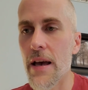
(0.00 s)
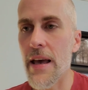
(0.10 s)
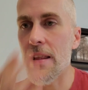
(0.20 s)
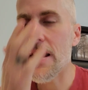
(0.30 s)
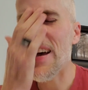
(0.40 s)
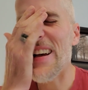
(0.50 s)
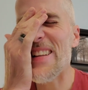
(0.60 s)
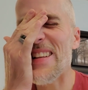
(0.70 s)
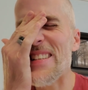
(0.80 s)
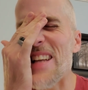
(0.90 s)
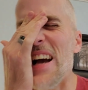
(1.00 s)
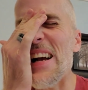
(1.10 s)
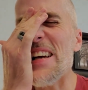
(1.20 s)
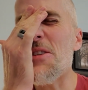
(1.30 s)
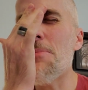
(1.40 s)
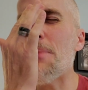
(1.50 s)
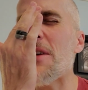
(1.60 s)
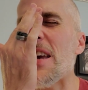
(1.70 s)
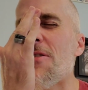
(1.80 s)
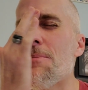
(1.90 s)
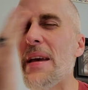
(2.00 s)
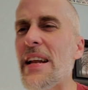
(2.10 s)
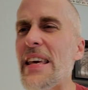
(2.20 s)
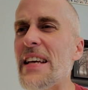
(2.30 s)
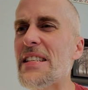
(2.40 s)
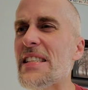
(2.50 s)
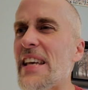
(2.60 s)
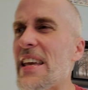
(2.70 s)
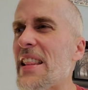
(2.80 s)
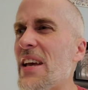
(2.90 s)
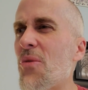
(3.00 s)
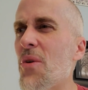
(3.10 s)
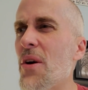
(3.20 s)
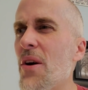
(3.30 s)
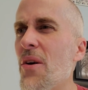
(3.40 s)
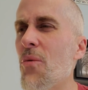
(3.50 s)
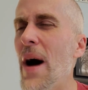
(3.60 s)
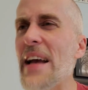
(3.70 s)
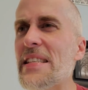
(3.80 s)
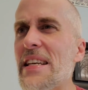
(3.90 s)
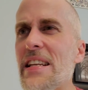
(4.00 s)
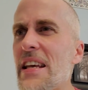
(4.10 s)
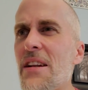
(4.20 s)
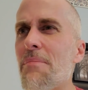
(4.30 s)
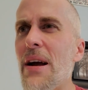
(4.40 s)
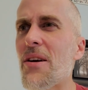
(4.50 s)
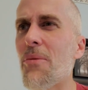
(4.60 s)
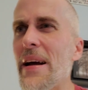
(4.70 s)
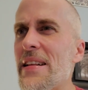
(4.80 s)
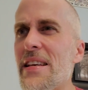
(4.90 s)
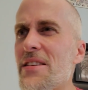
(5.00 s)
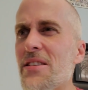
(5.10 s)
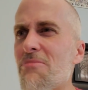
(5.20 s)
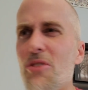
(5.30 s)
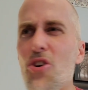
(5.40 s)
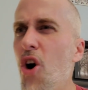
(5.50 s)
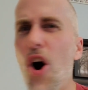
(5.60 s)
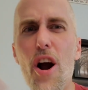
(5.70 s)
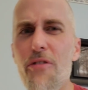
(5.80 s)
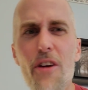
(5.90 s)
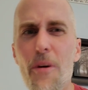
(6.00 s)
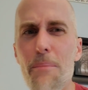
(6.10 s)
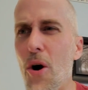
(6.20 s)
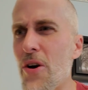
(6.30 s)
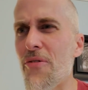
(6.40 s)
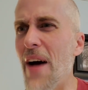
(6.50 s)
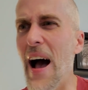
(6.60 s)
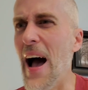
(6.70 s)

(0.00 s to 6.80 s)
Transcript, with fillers: and like I, just, I, I can remember even being a kid just saying like, why didn't in America why didn't they just carve off a part of